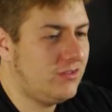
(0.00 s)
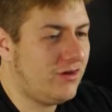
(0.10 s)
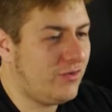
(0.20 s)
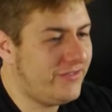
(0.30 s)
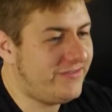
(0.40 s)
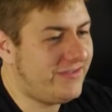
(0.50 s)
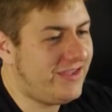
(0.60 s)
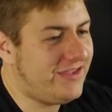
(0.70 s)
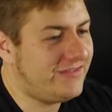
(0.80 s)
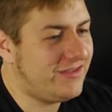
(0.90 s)
Oh, this is
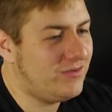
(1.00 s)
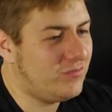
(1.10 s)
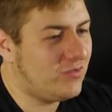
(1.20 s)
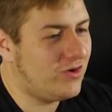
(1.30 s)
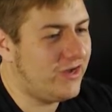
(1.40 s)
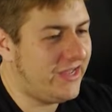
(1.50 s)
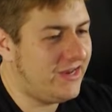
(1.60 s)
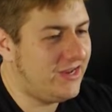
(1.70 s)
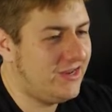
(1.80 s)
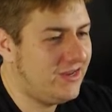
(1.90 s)
easy. One,